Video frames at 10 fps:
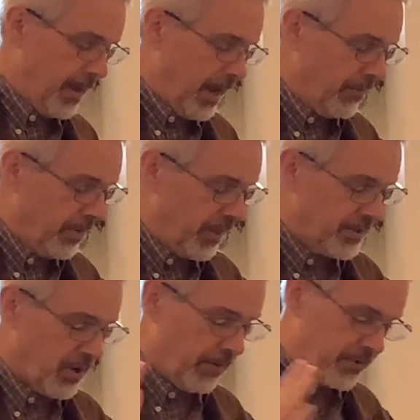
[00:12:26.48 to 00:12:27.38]

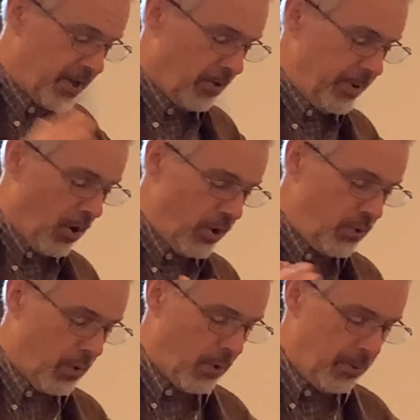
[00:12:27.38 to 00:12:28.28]
Everything's off. Tell me, are
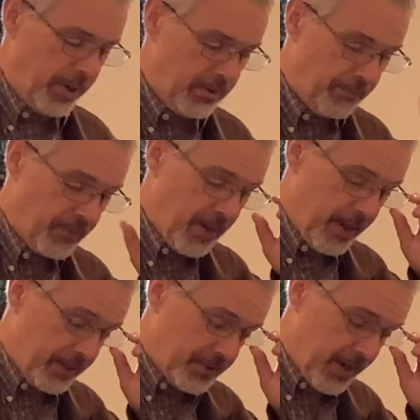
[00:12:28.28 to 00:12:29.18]
you a Roman?
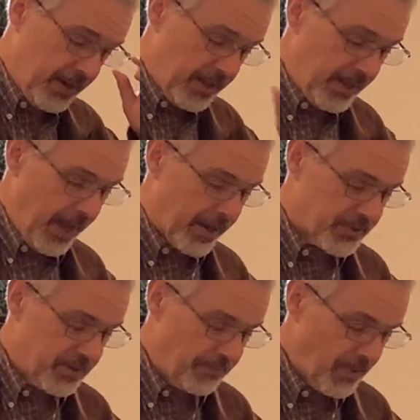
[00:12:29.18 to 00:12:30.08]
He said,
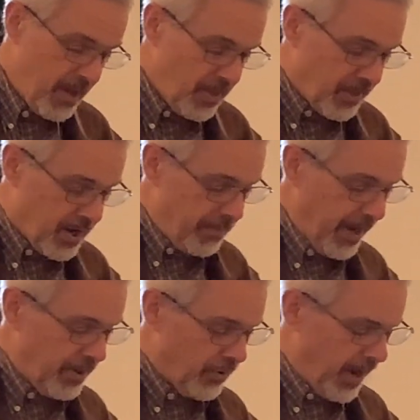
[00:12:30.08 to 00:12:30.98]
Yes. The
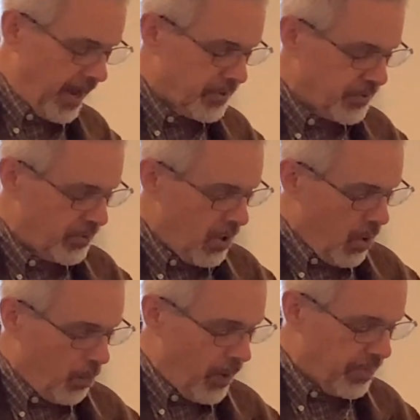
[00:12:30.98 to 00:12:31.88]
commander answered,
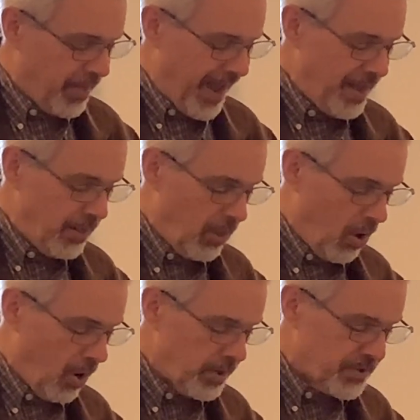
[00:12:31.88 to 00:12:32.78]
With a
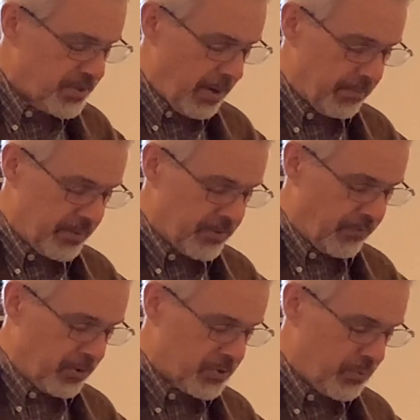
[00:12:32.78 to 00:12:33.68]
large sum, this
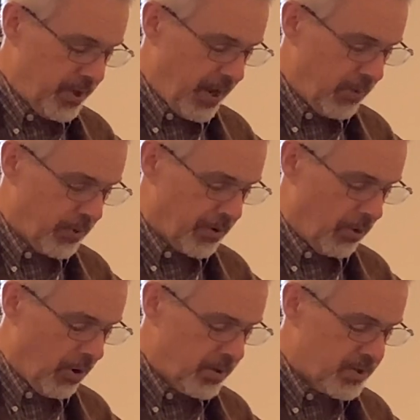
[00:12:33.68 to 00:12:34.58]
verse 28, with a
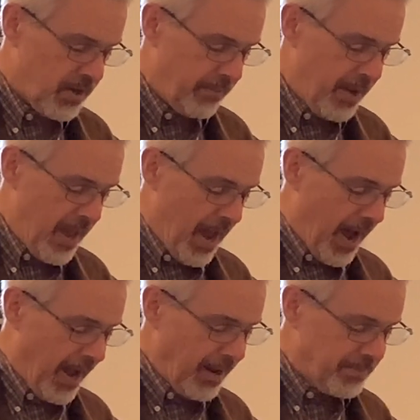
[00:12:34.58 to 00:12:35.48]
large sum,
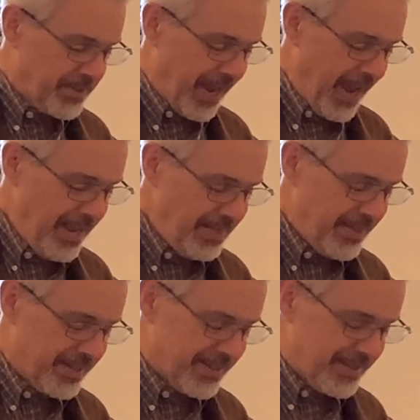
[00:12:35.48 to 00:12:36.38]
I obtained
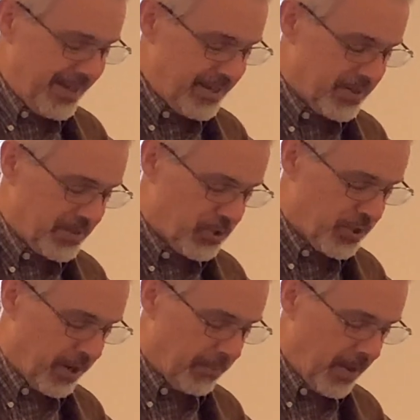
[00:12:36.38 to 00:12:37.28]
this
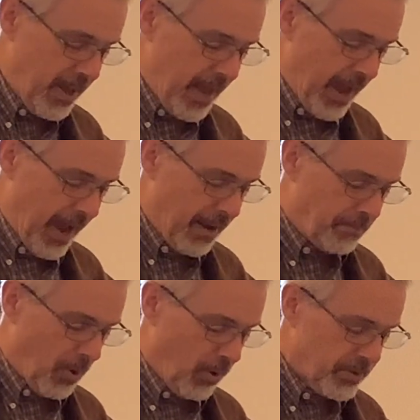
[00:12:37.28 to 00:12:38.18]
citizenship.
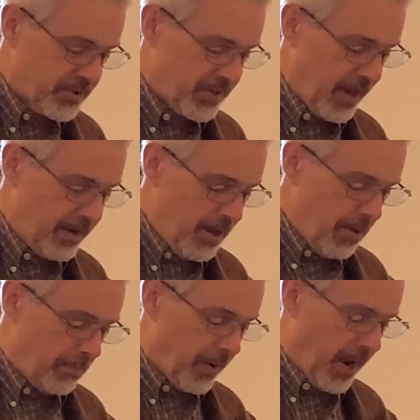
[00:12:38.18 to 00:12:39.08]
And Paul said,
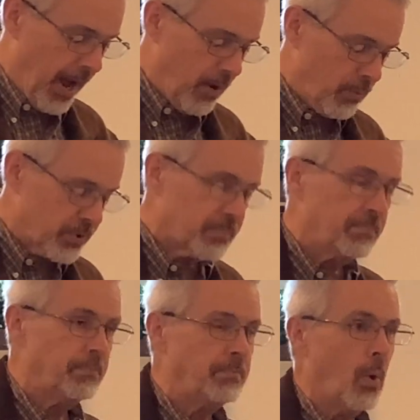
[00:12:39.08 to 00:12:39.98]
But I was
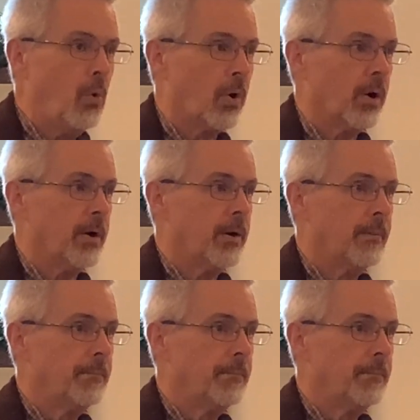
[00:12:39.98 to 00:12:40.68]
born.